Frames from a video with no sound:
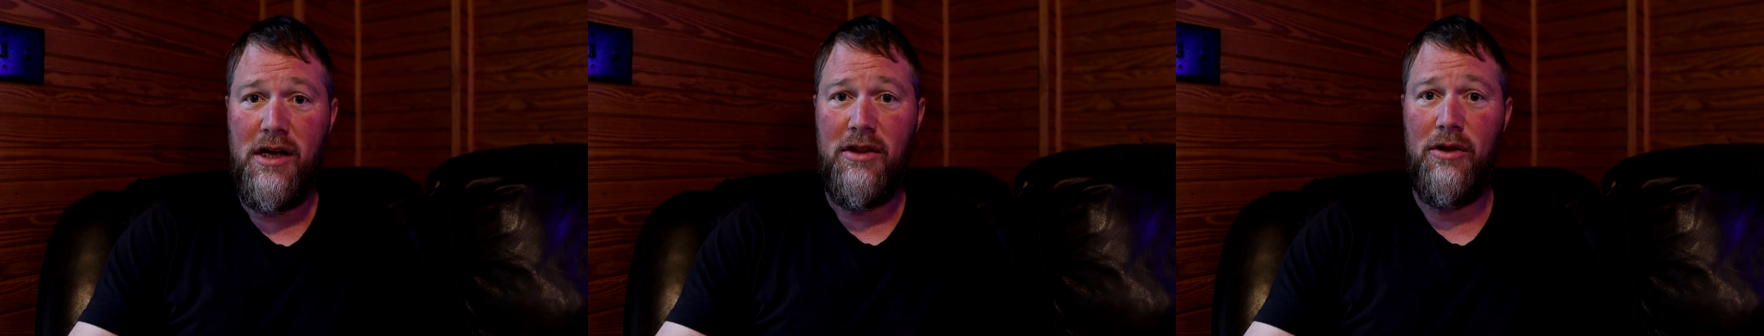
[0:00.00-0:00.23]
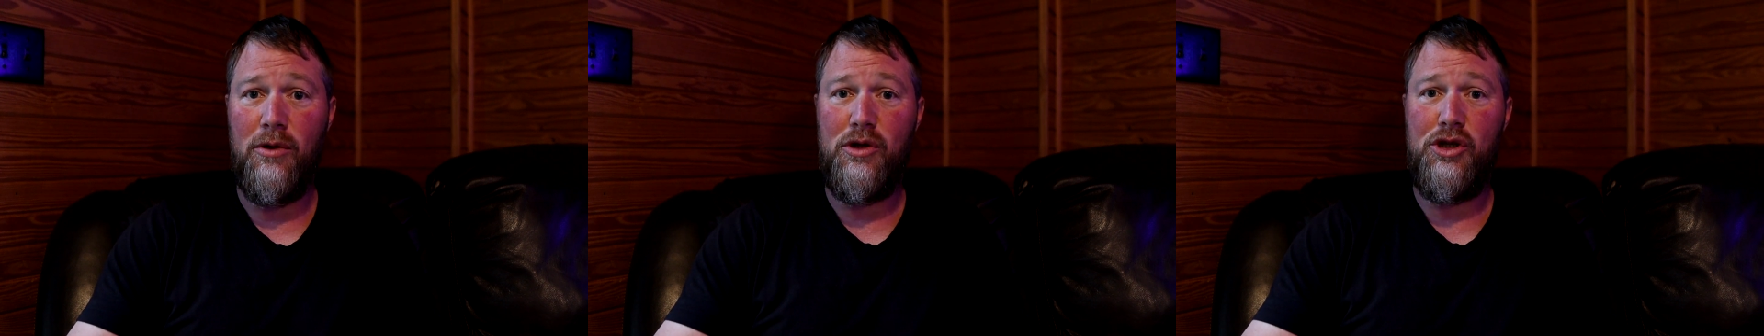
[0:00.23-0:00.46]

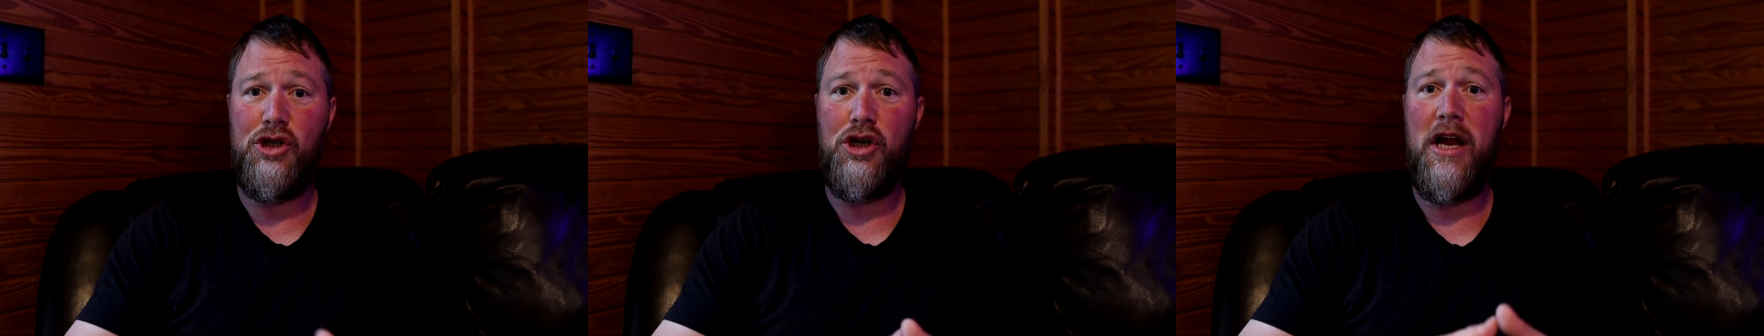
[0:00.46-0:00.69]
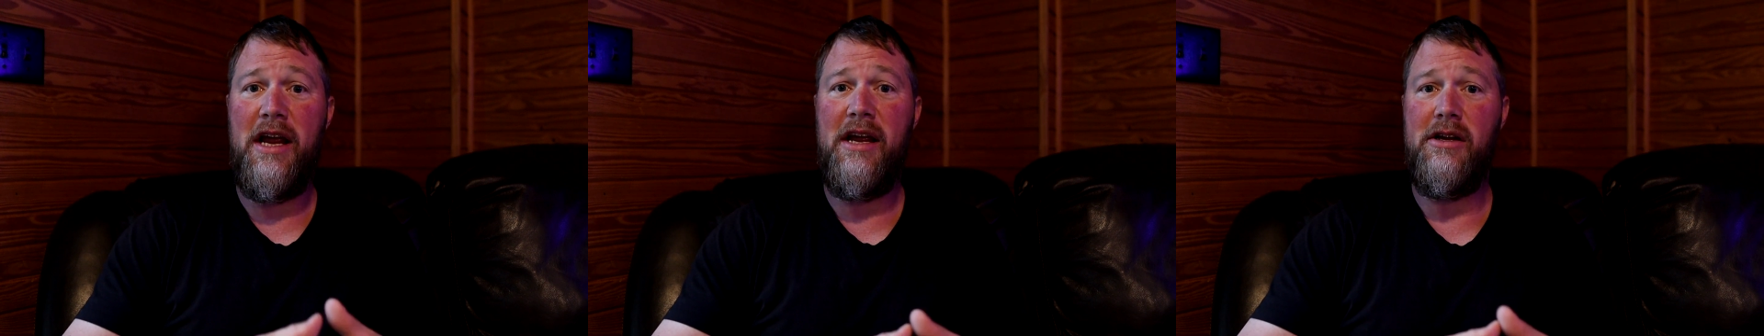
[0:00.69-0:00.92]
they'll
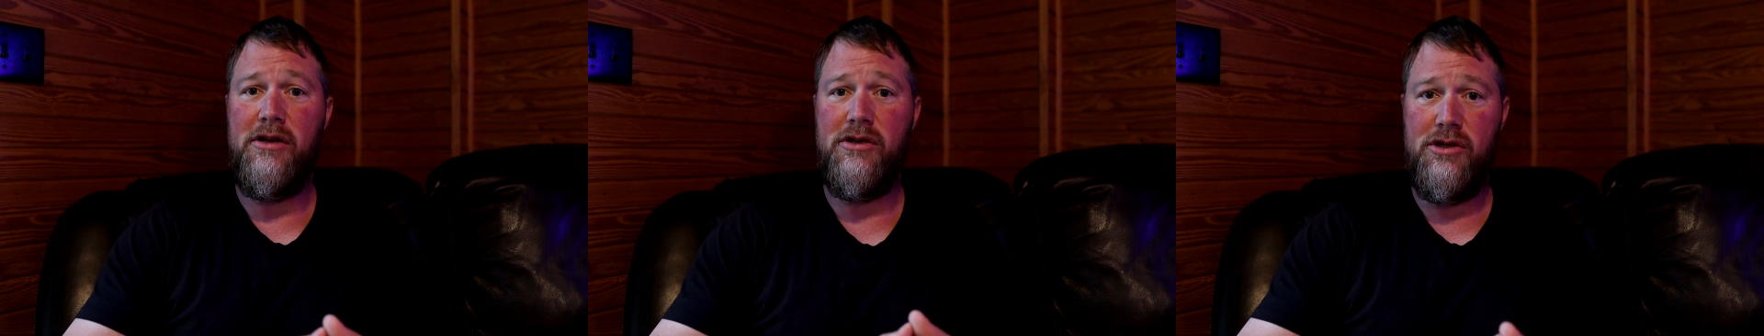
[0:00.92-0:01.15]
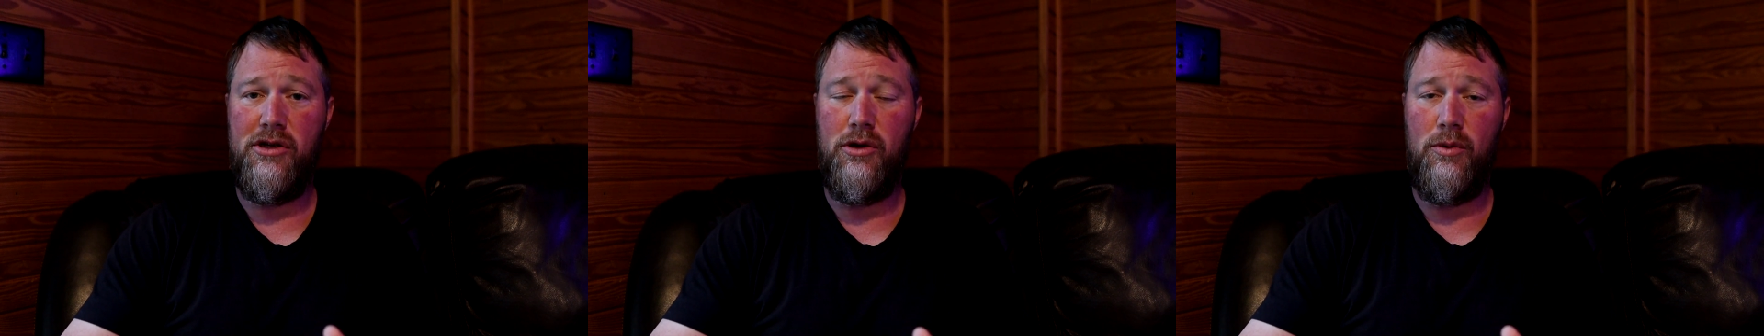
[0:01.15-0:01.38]

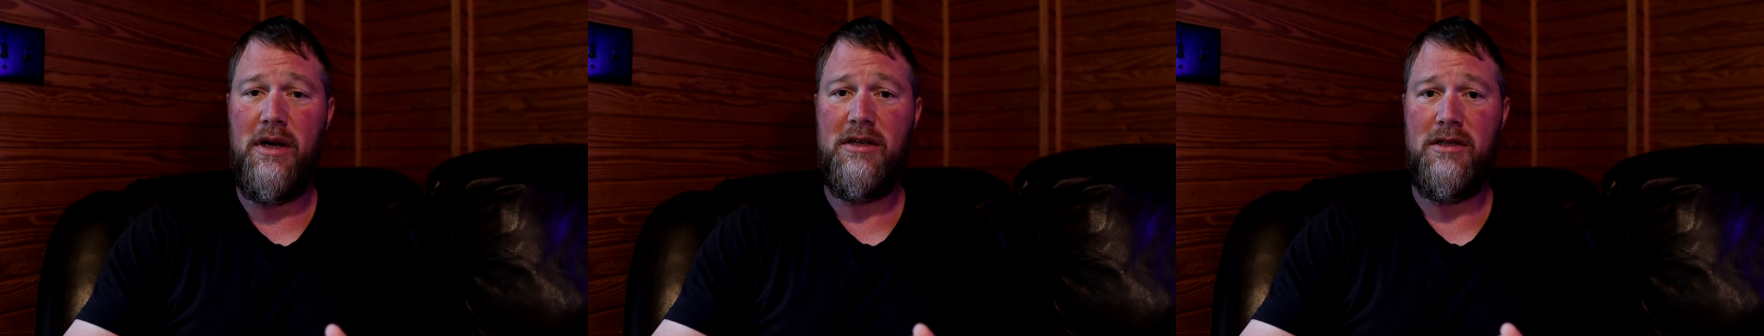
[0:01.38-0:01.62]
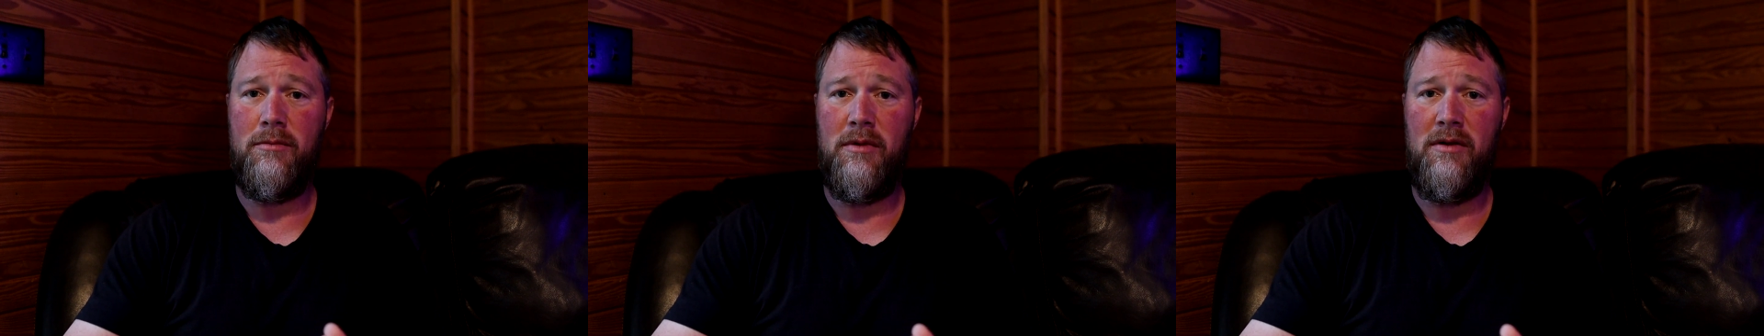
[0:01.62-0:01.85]
change the
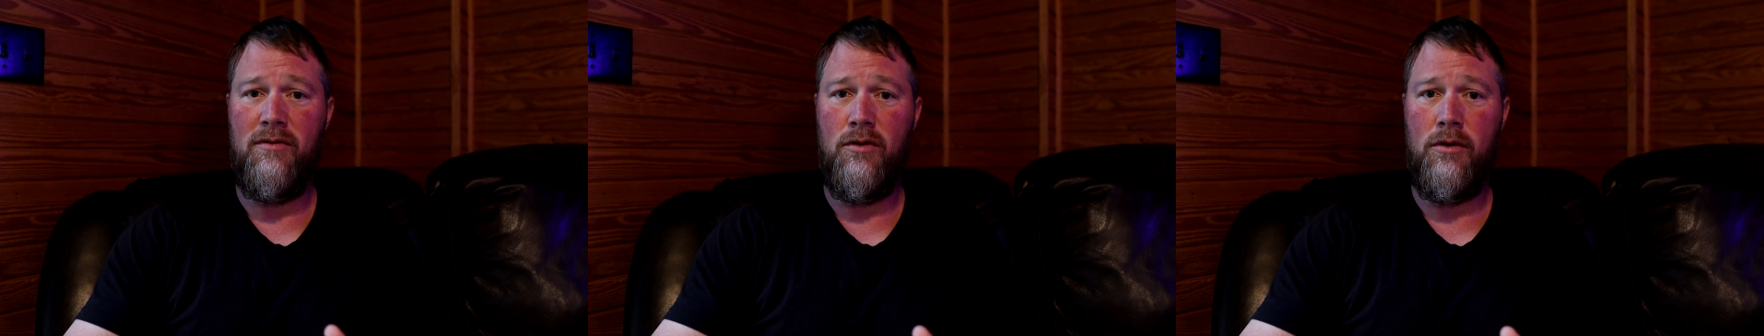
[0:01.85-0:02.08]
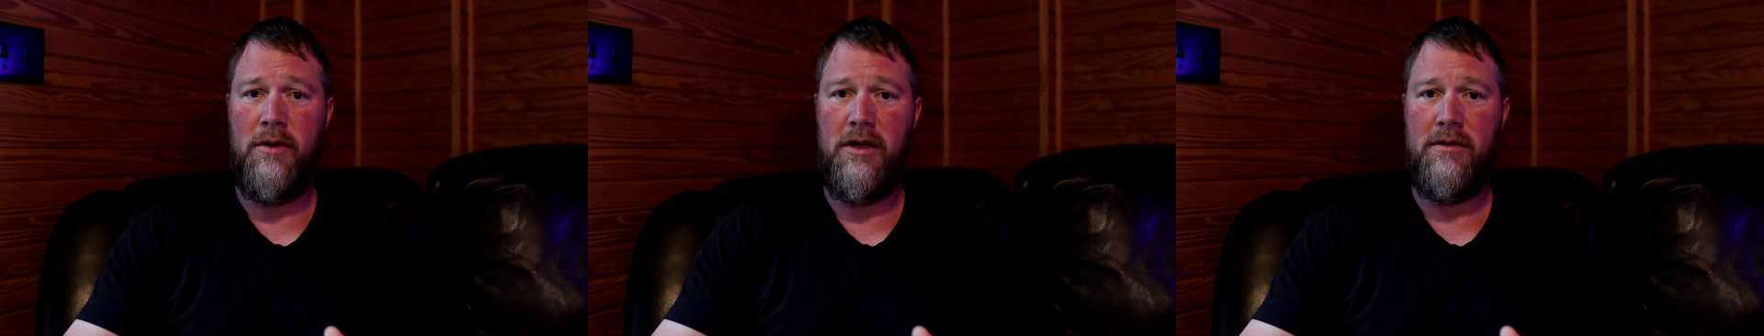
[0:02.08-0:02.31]
recipe
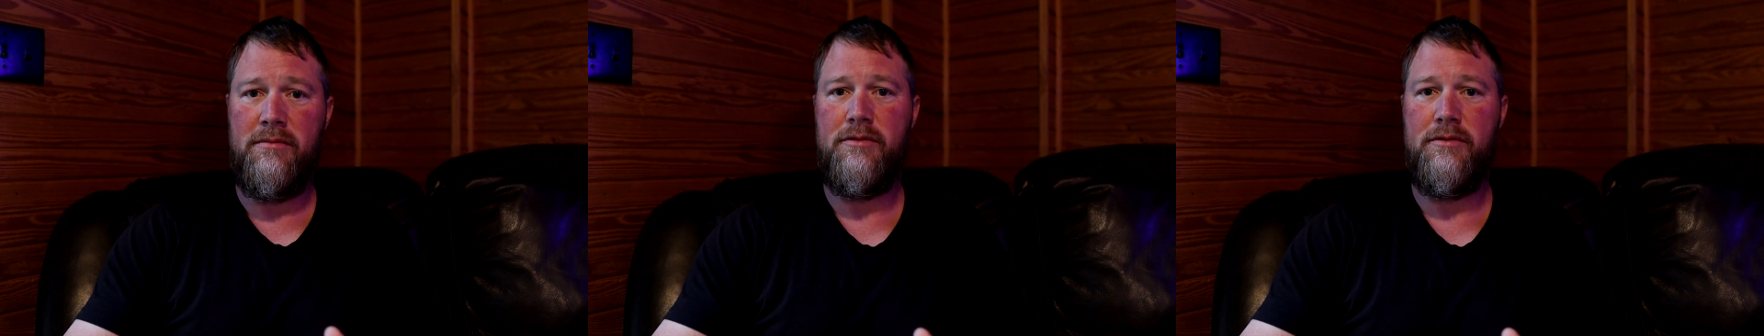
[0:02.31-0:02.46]
for me.